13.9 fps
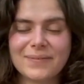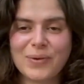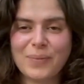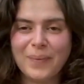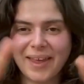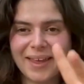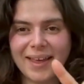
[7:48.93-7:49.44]
for
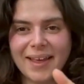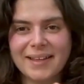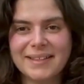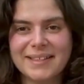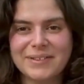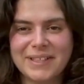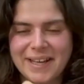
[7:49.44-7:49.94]
making it
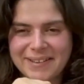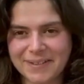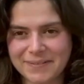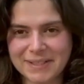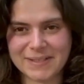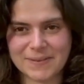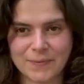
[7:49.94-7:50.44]
till the end of
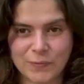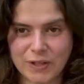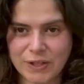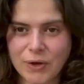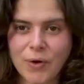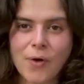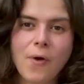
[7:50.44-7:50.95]
this
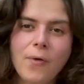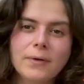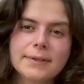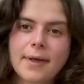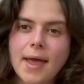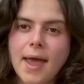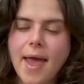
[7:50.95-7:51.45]
video,
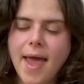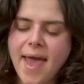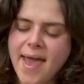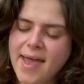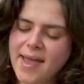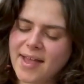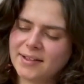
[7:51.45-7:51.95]

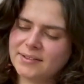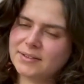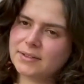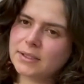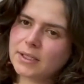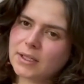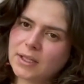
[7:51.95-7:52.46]
and
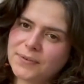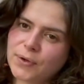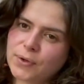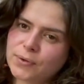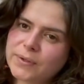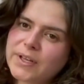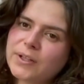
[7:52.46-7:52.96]
if
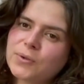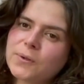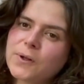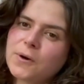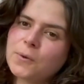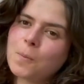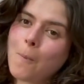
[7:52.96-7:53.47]
you're looking to
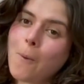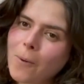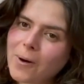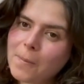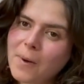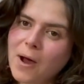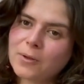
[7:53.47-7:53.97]
learn
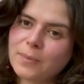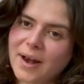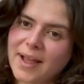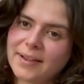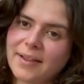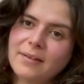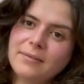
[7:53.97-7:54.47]
more about
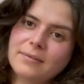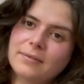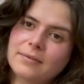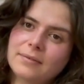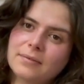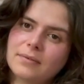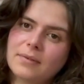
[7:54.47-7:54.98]
Blender
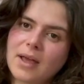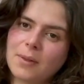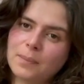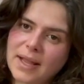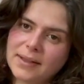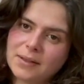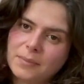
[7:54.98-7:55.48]
and
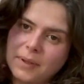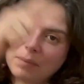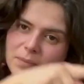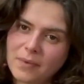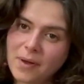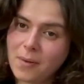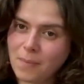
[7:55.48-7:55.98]
Blender BIM,
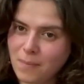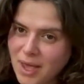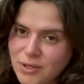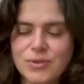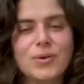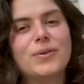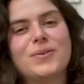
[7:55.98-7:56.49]
make
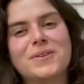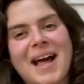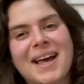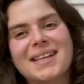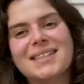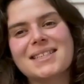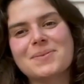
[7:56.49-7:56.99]
sure to
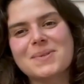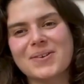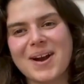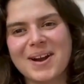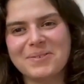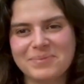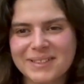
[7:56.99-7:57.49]
like and
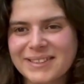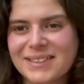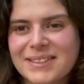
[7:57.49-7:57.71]
subscribe.